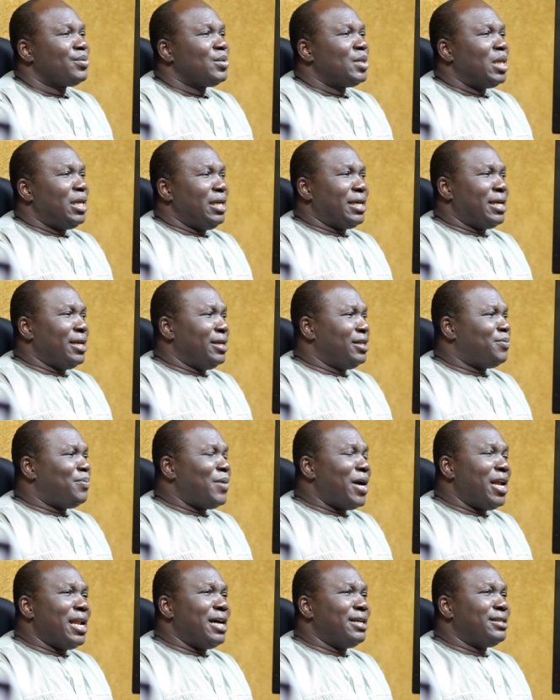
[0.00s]
A king's
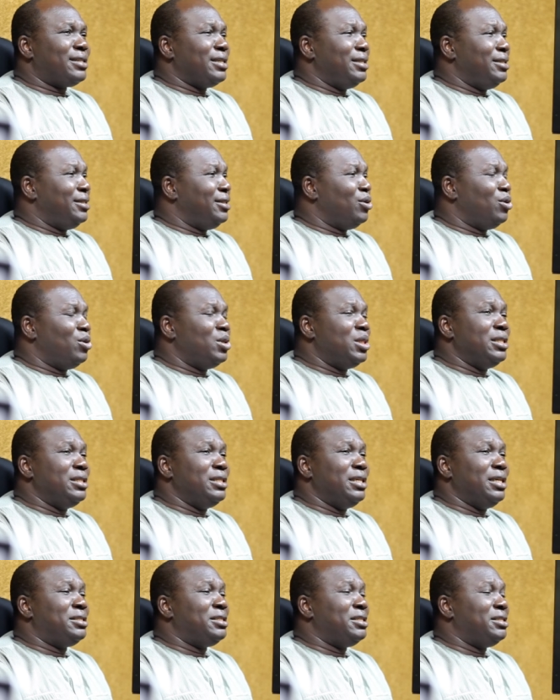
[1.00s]
palace in the olden
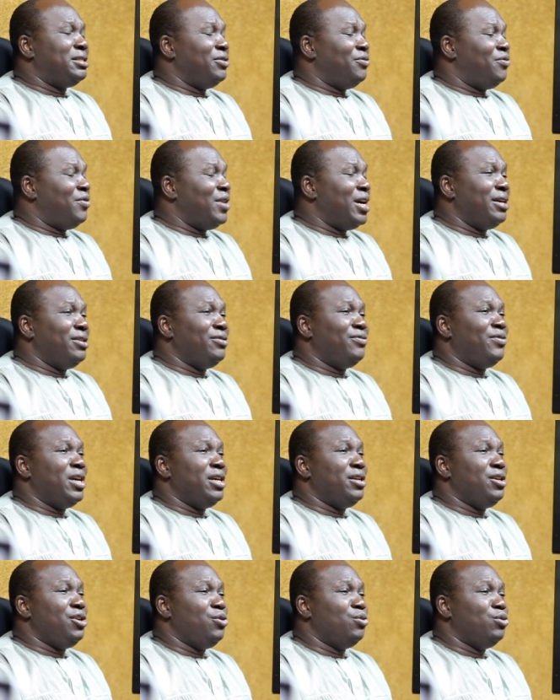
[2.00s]
days is a very, very
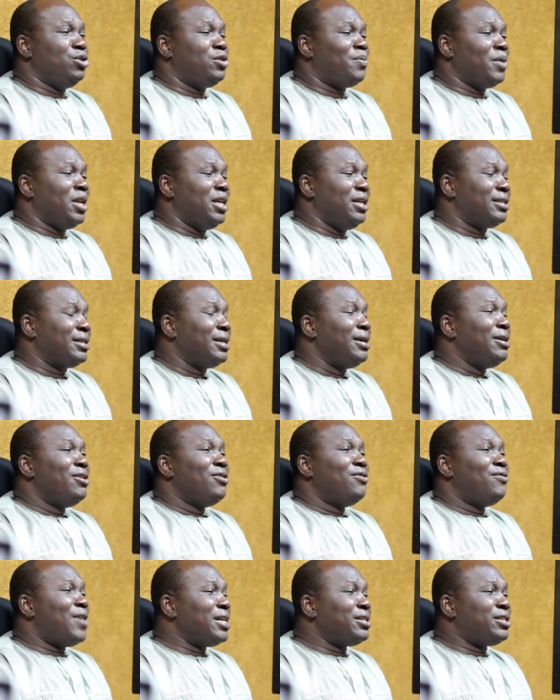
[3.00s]
huge place.
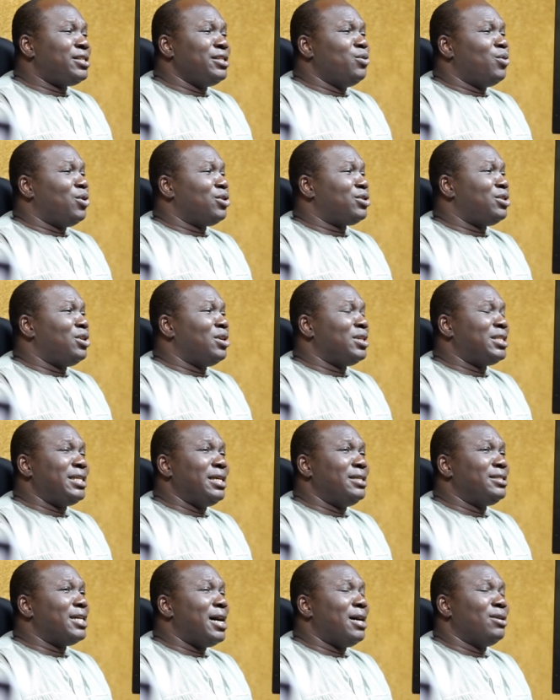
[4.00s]
Vashti was not
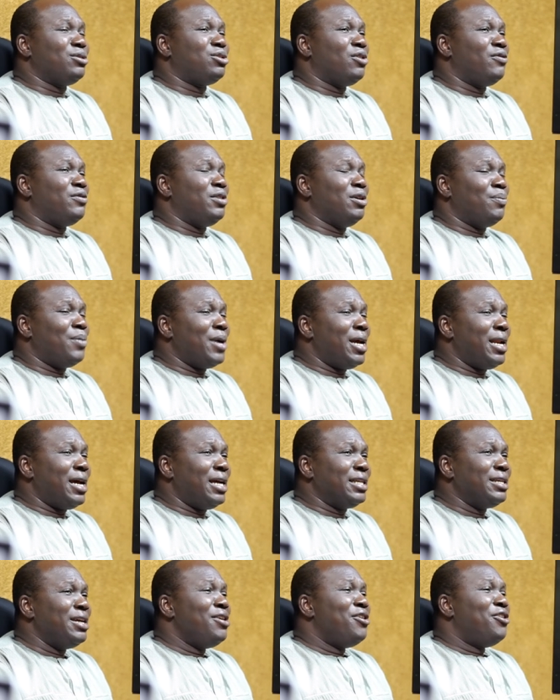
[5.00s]
sent out of the
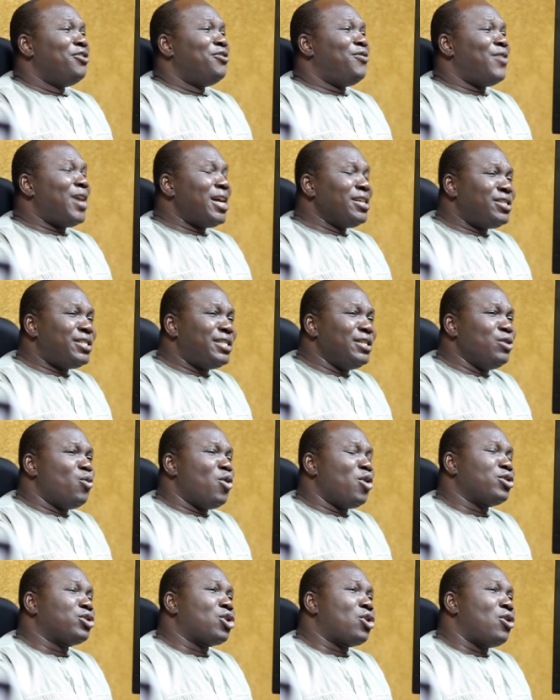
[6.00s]
palace. Vashti
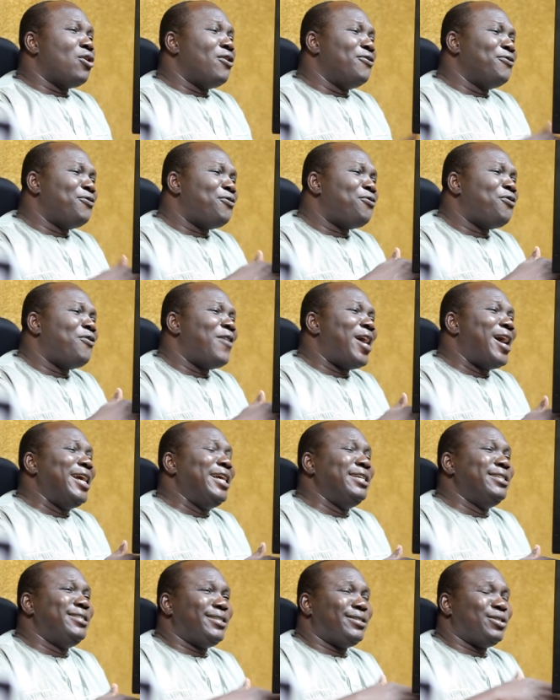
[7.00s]
was
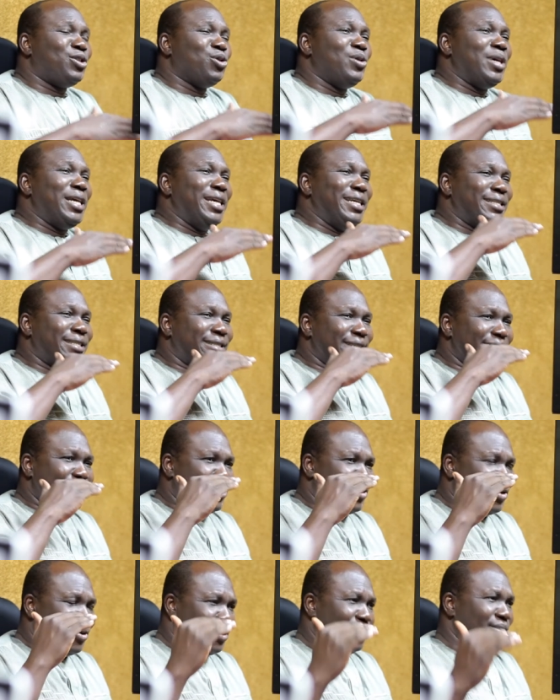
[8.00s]
confined to a
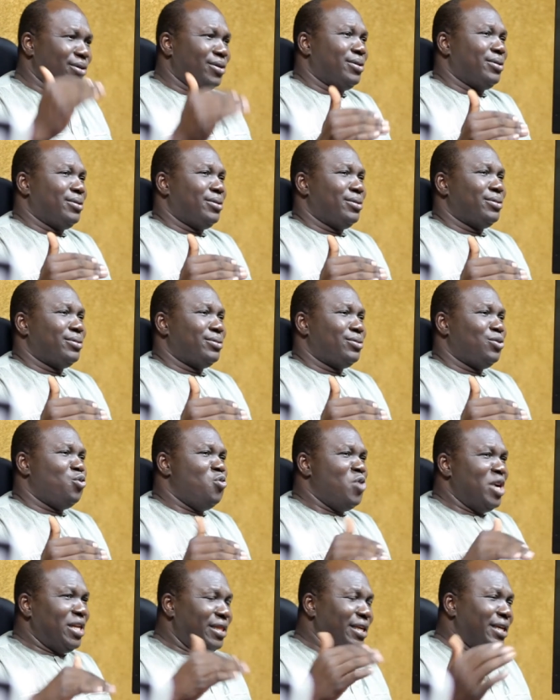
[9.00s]
section
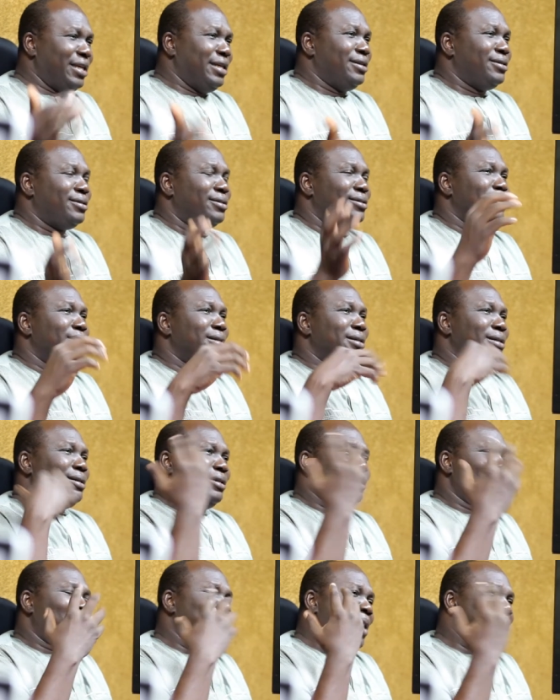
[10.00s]
within
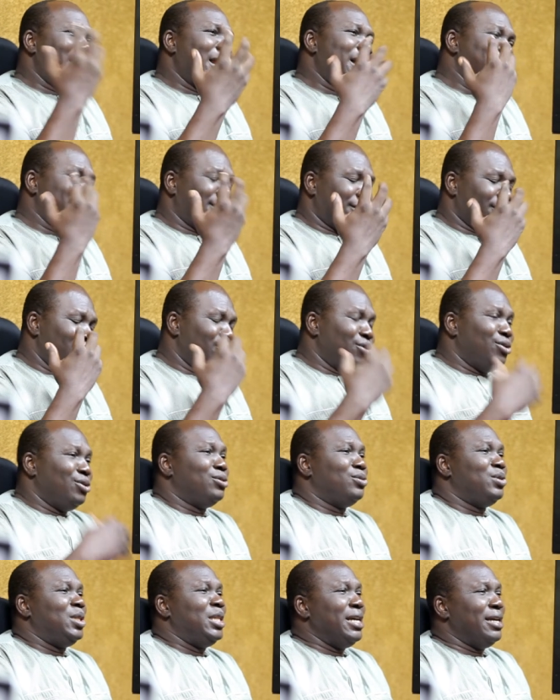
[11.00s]
the palace,
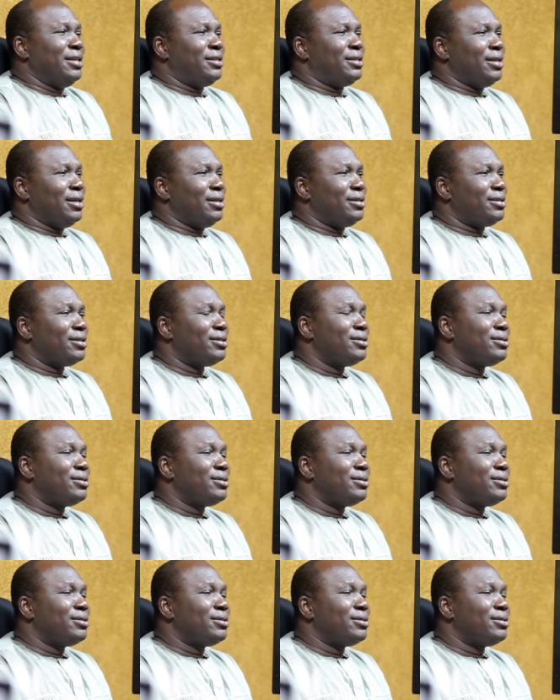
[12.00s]
the estate.